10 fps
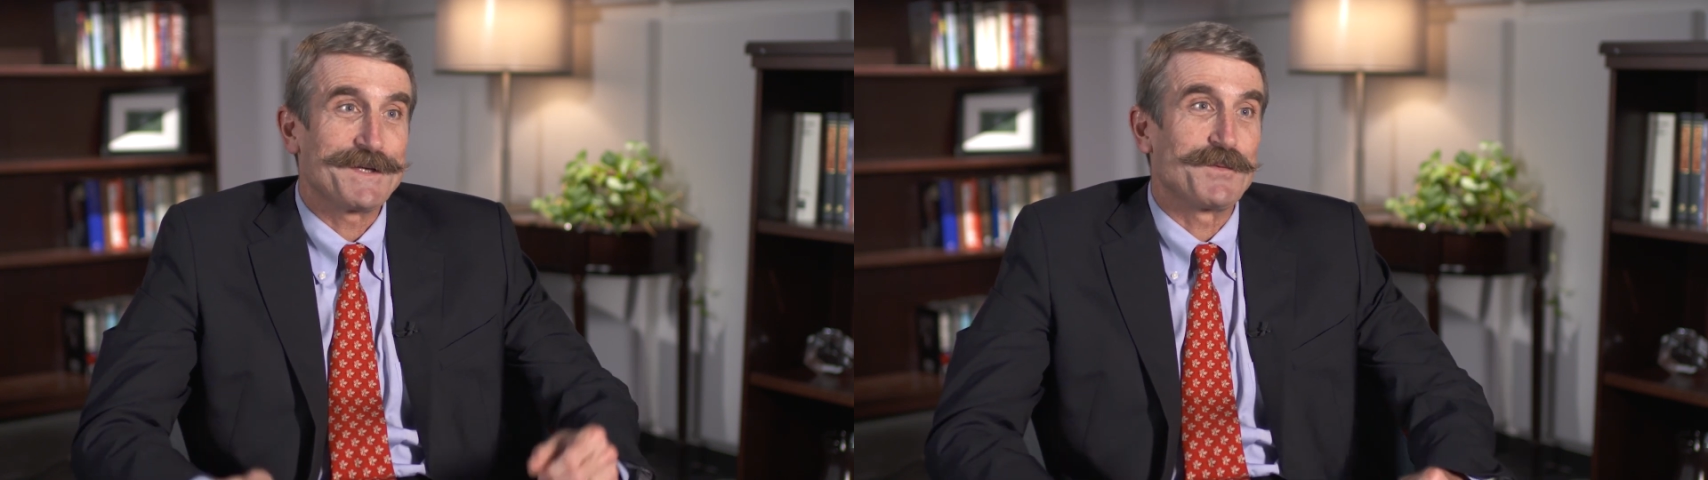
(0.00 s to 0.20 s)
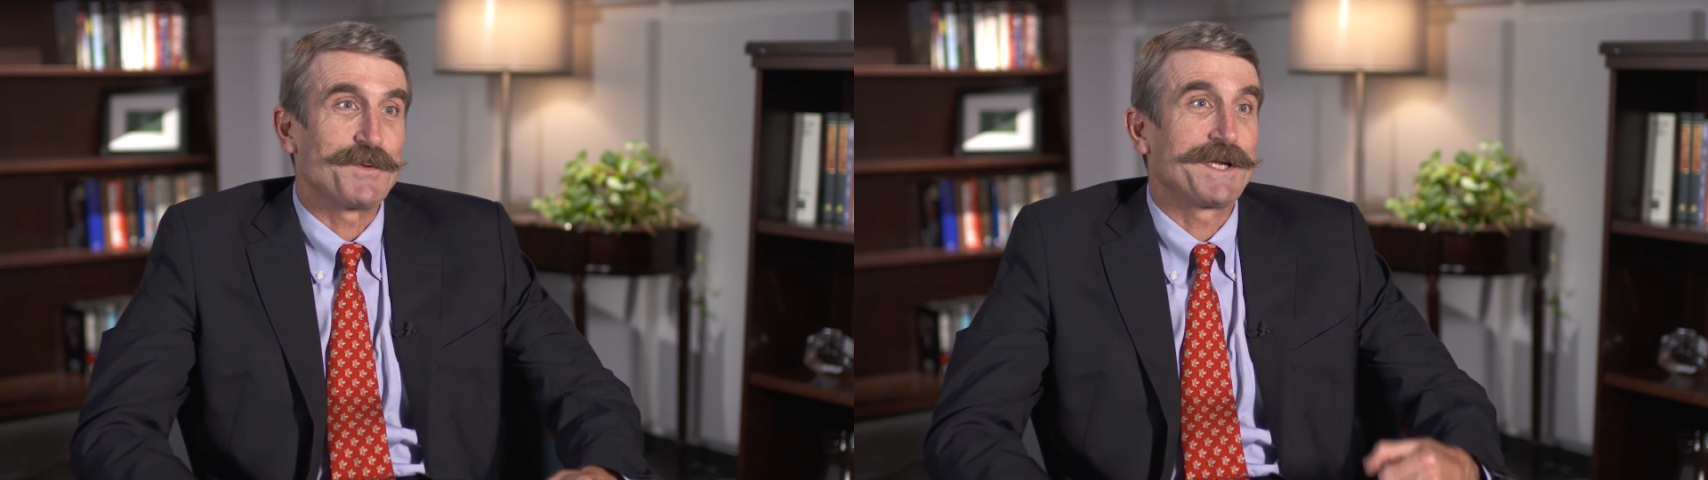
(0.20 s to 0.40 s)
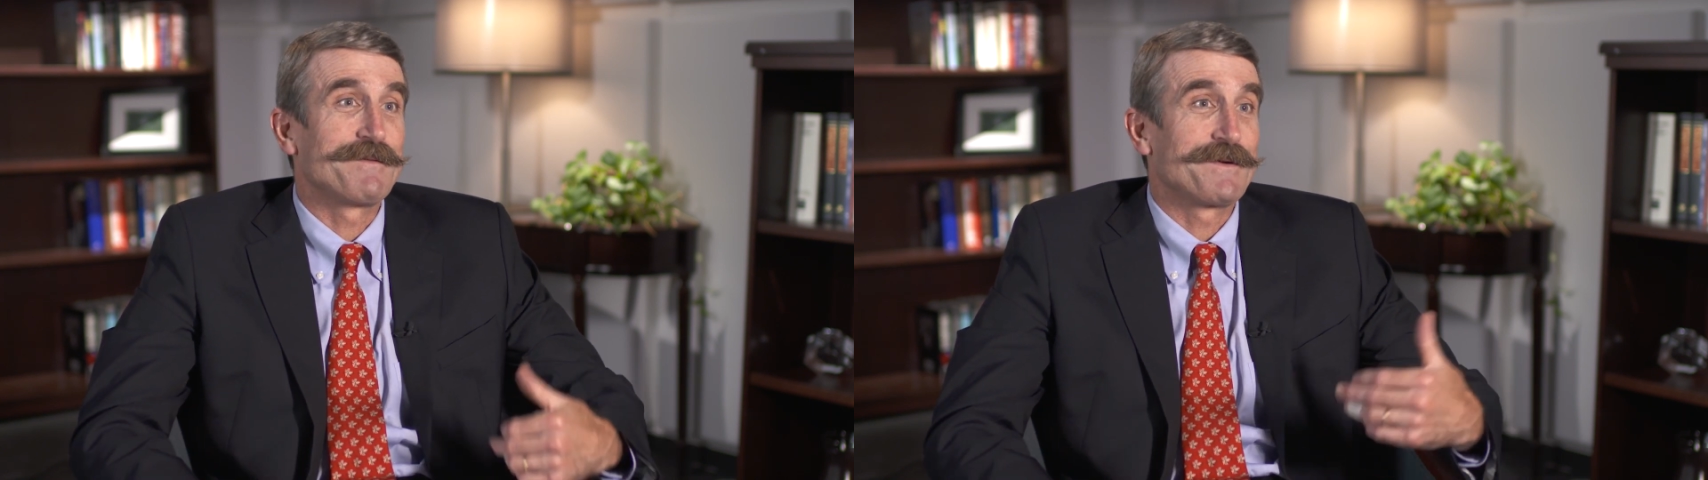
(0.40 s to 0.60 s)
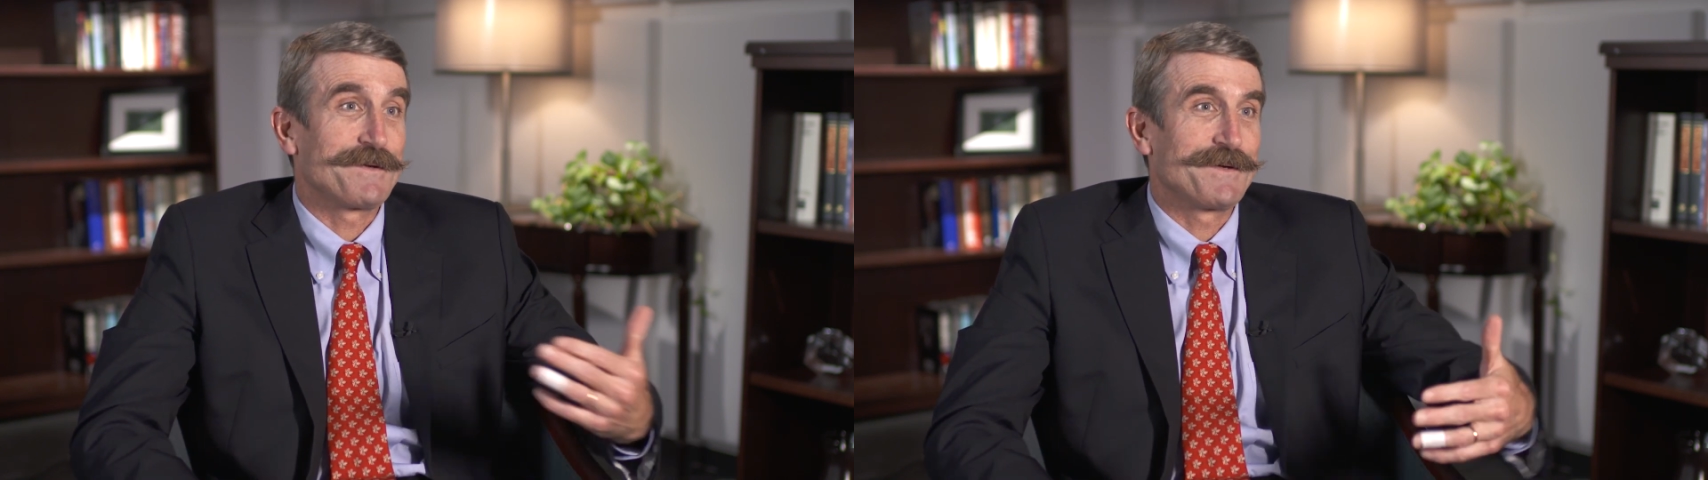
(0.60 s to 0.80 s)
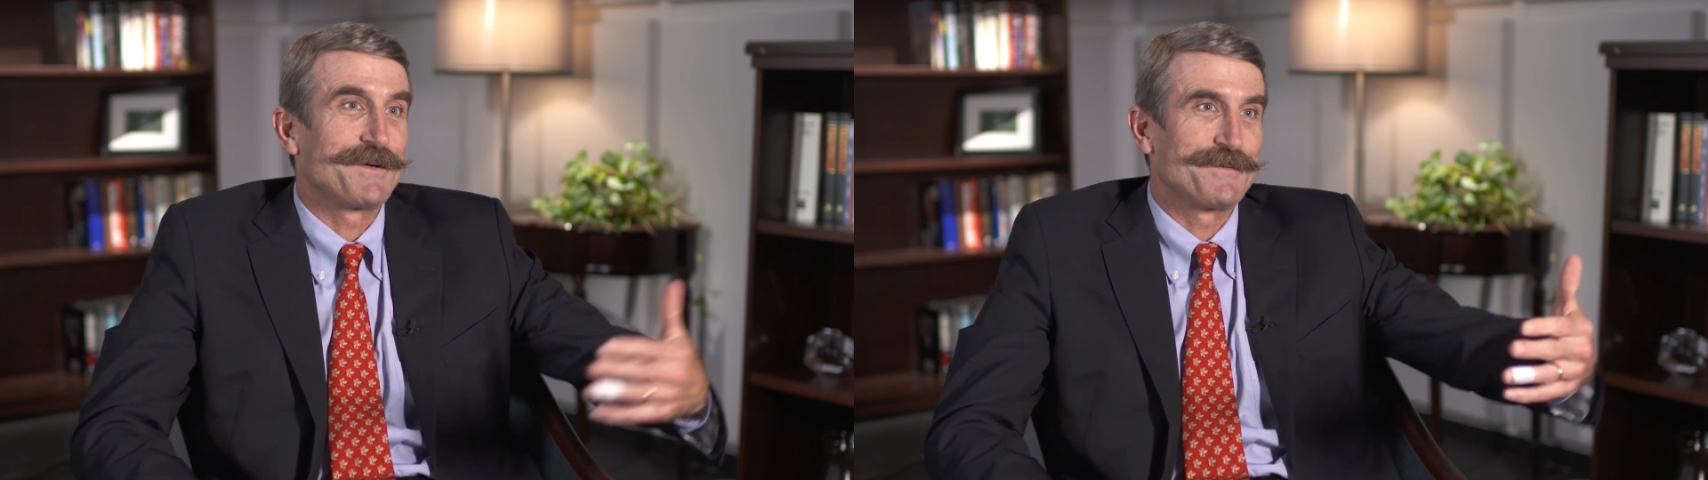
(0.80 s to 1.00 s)
and working for
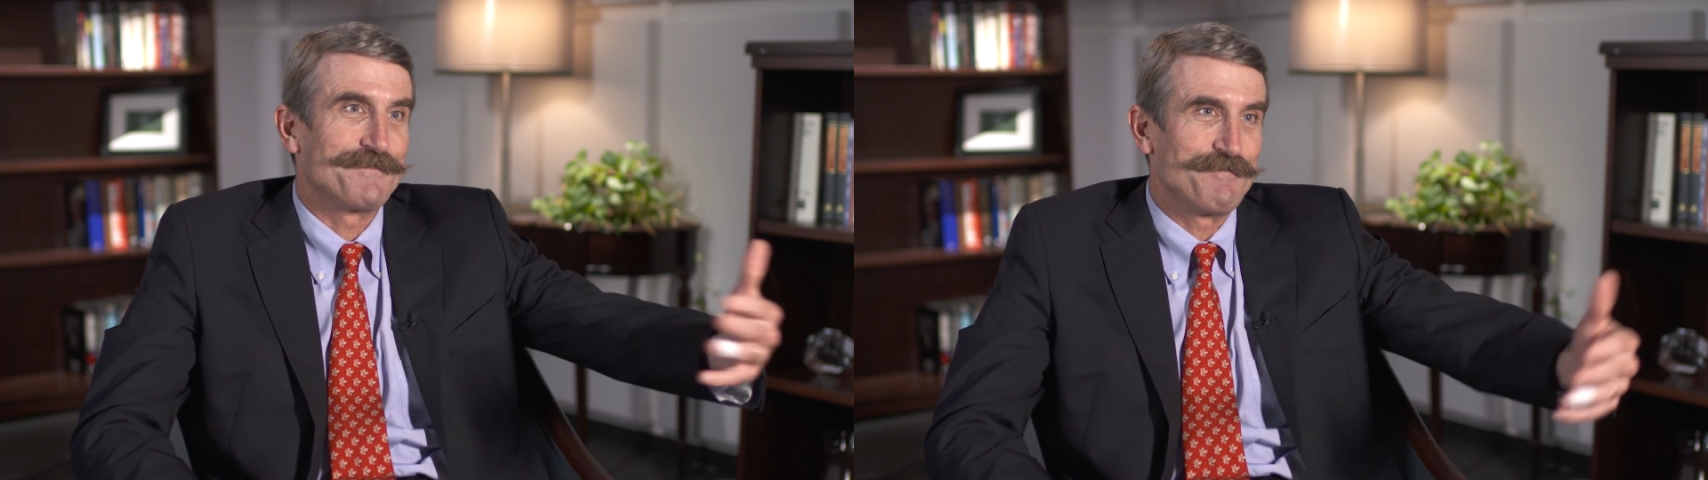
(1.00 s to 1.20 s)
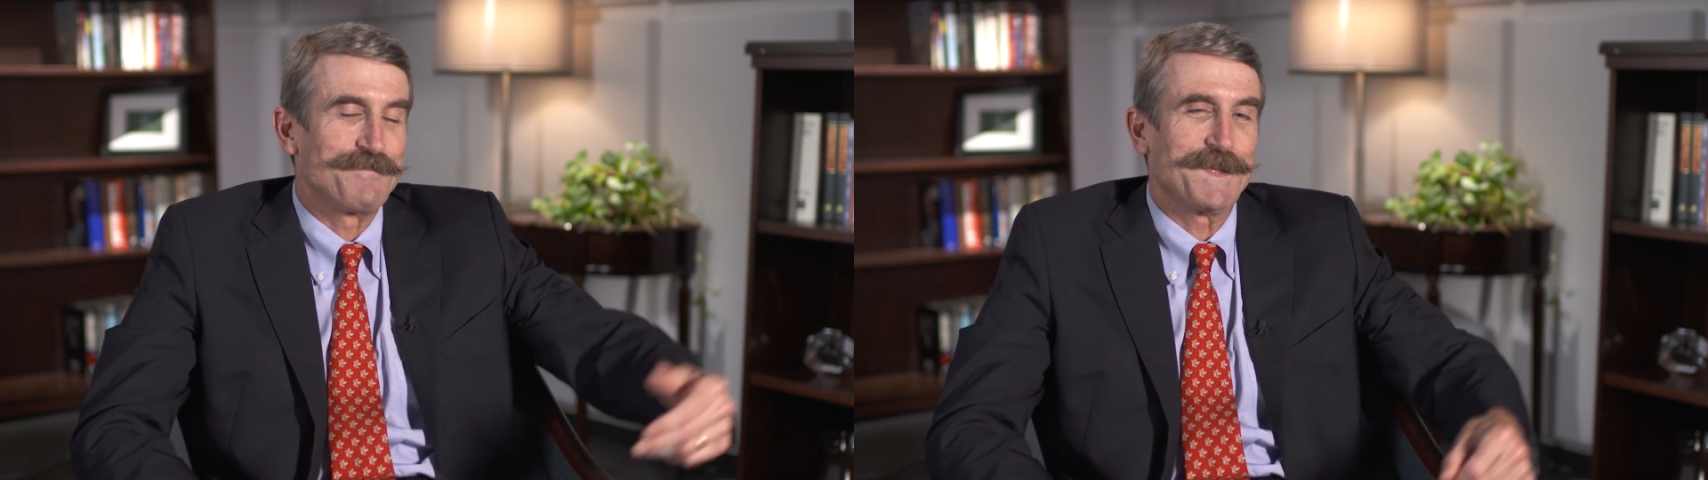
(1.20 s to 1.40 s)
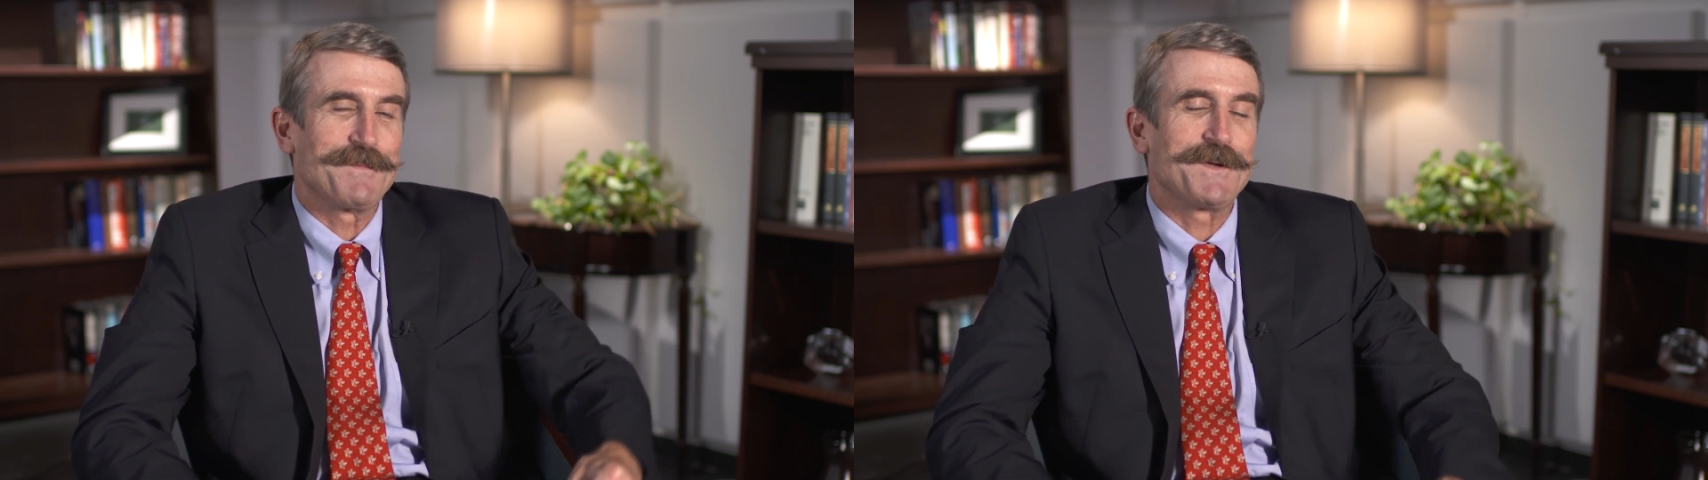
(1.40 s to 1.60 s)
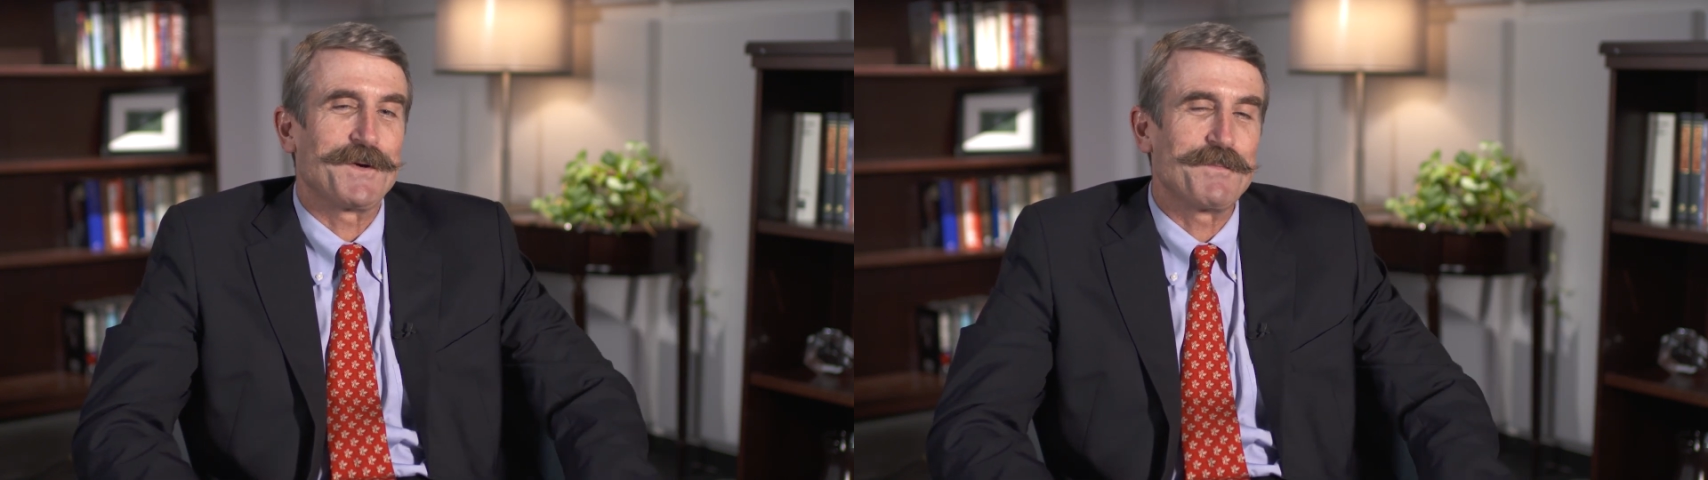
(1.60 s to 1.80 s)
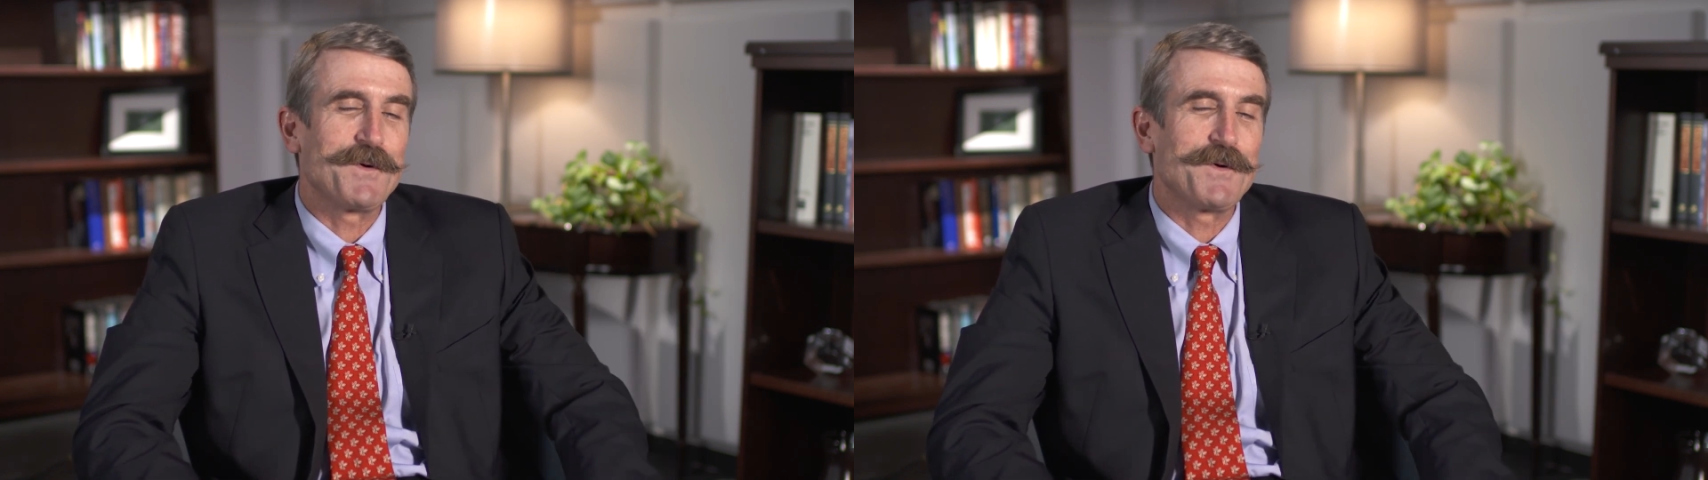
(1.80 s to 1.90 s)
their own you know,